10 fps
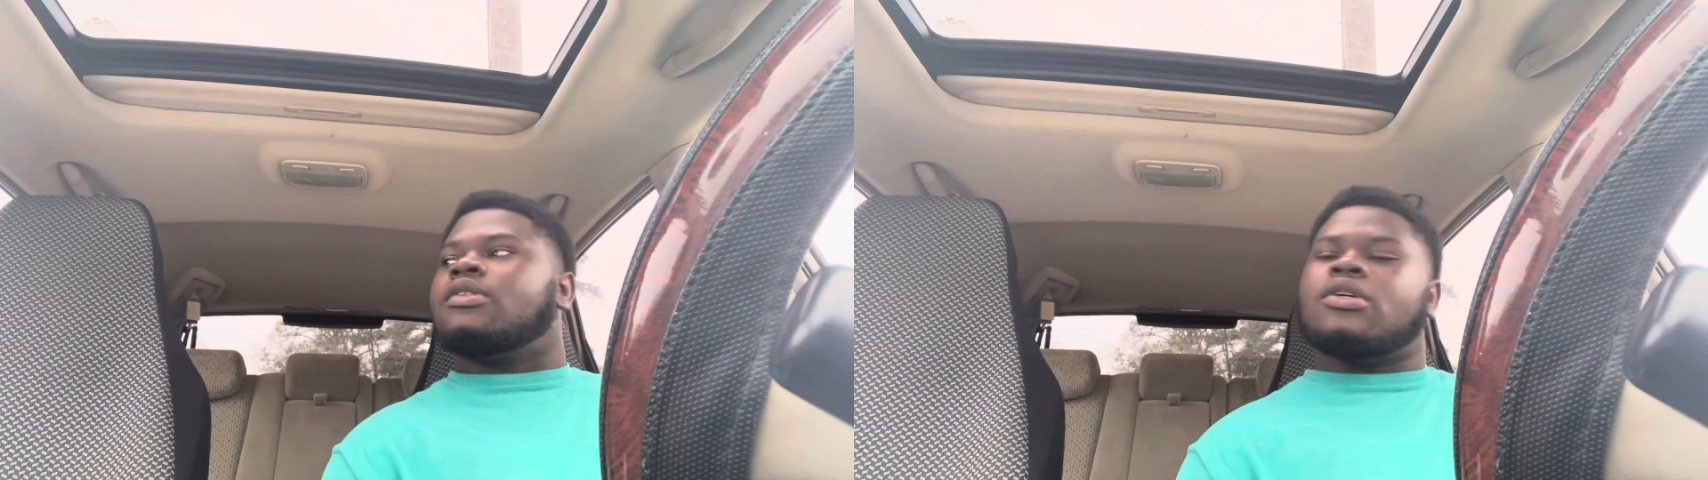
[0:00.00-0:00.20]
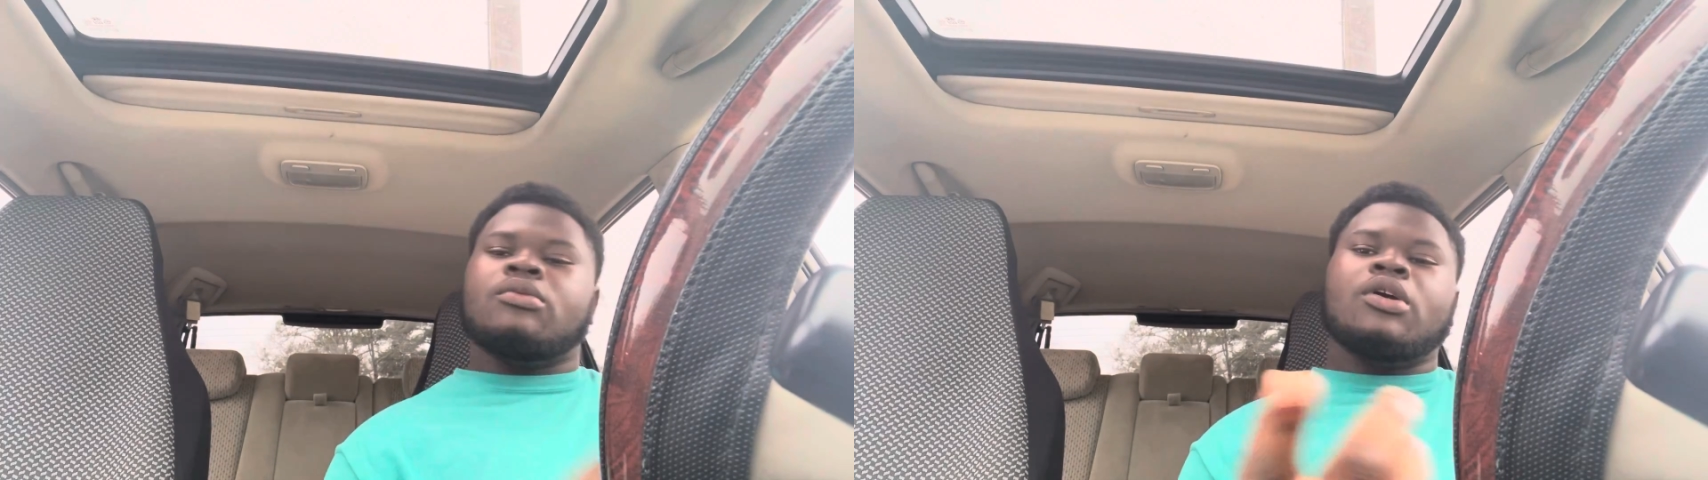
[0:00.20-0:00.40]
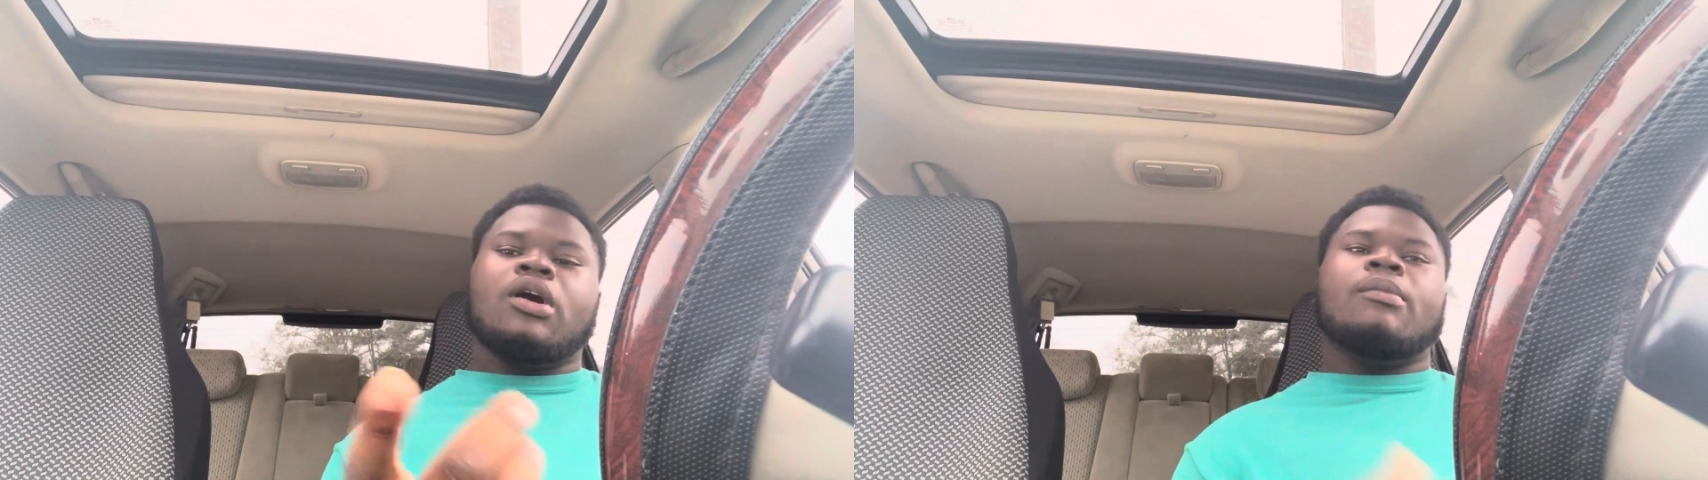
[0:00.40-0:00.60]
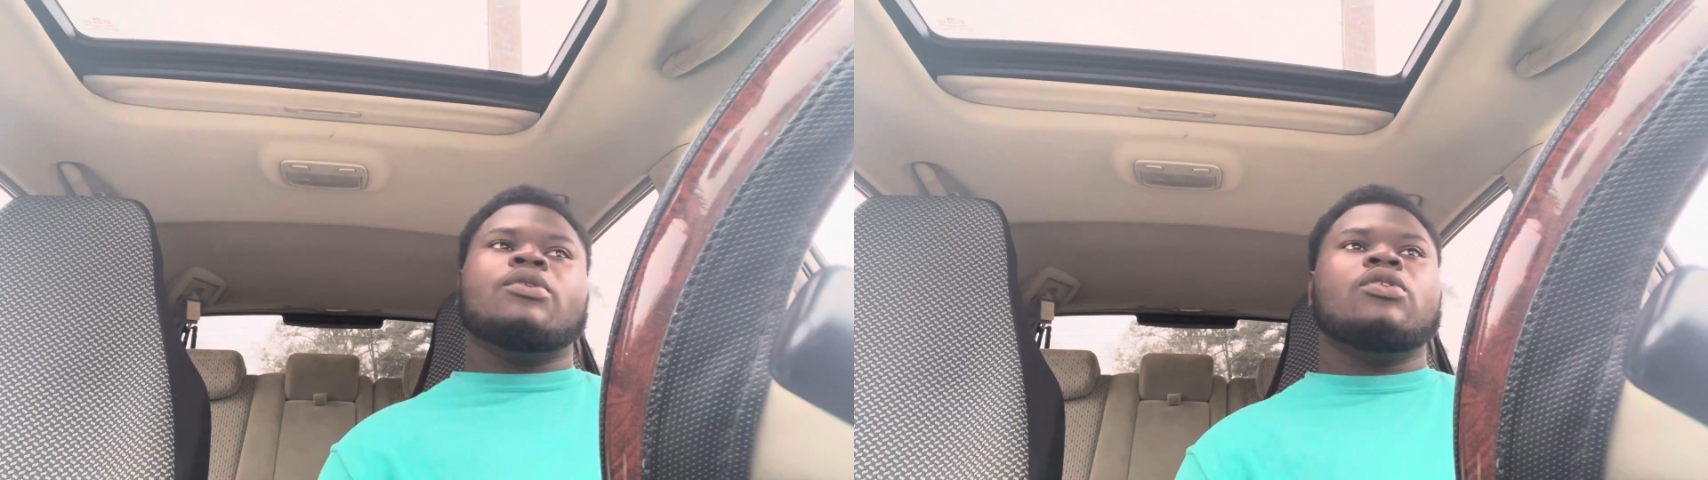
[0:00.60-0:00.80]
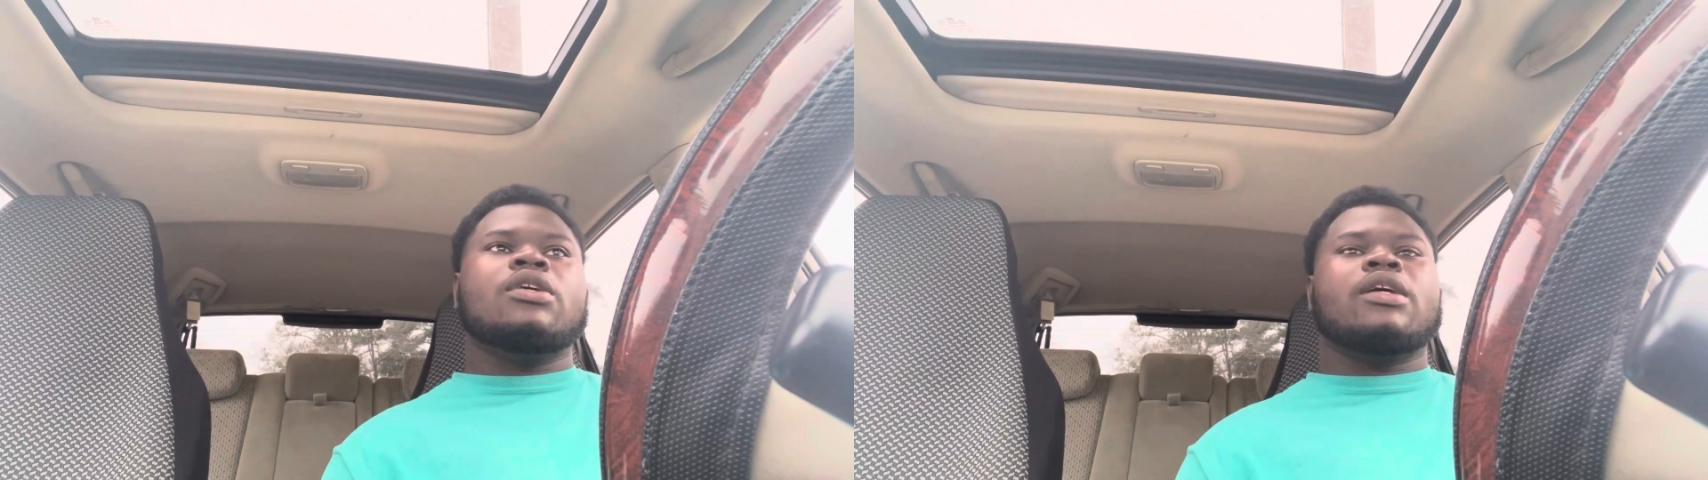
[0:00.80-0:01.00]
So, I'm going
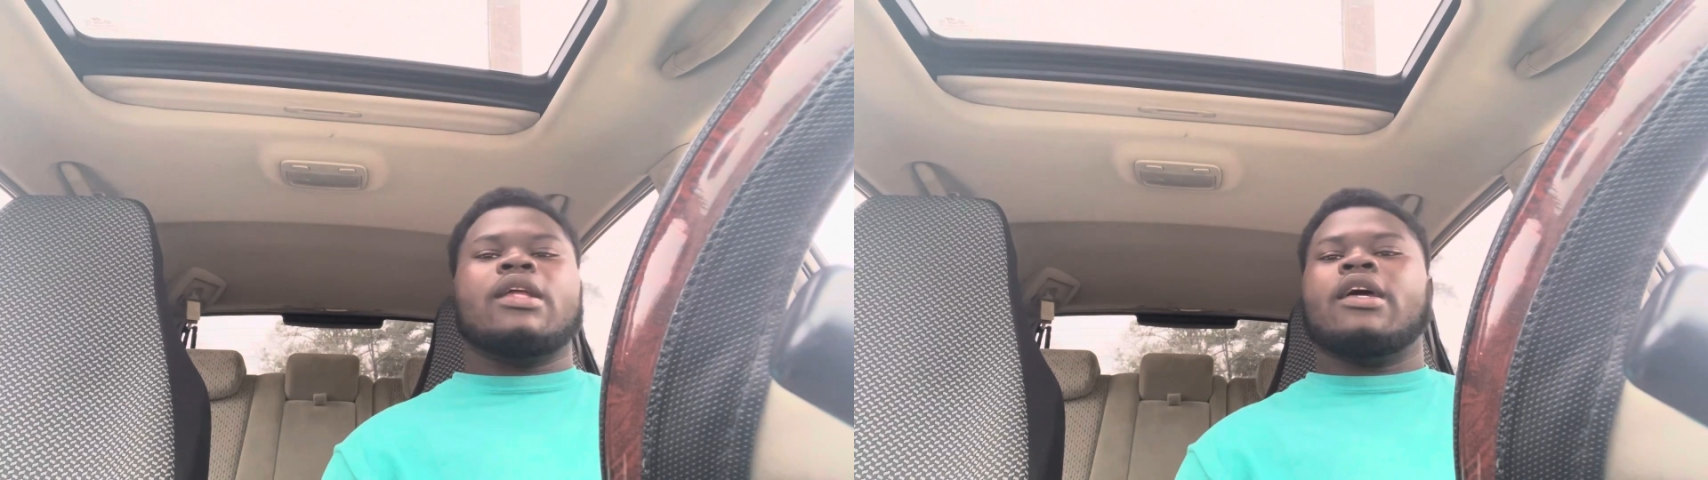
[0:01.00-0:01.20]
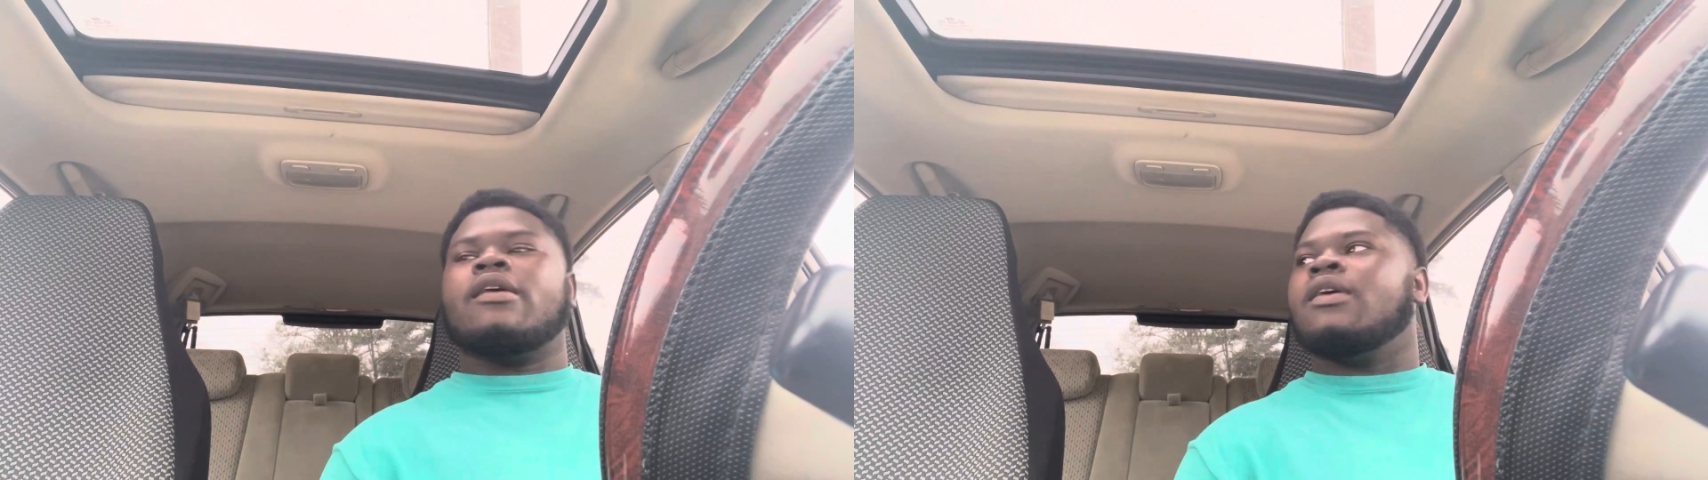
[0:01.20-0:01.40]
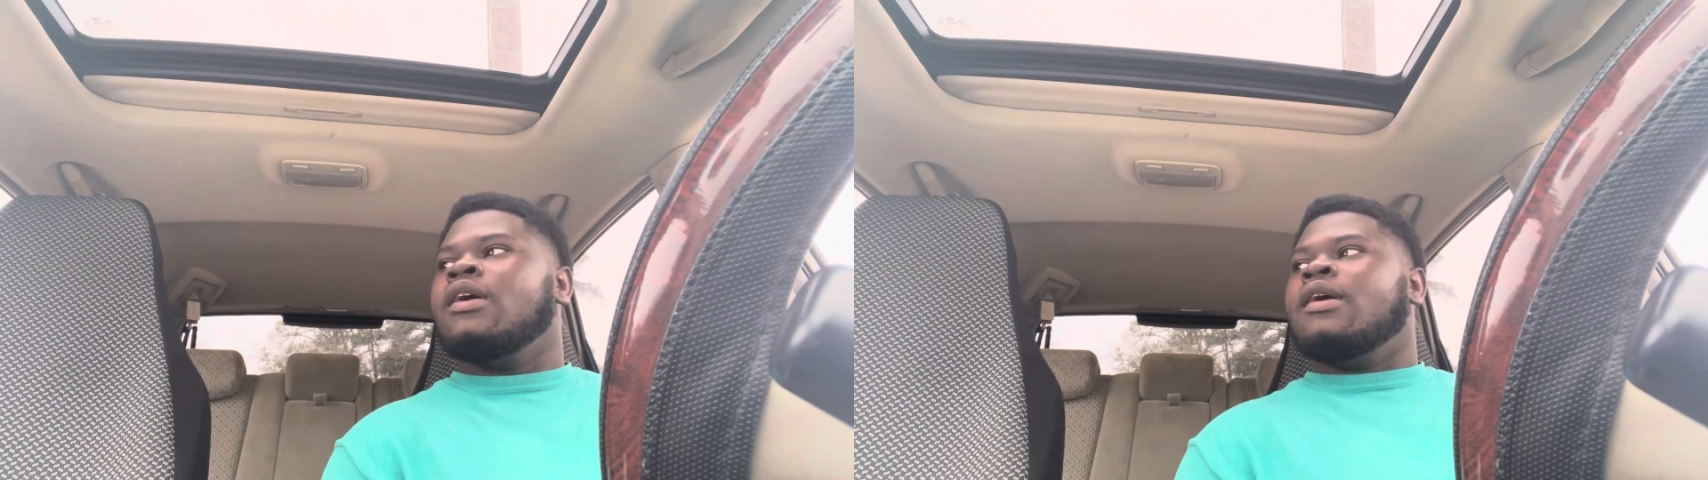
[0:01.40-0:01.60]
to do a collab.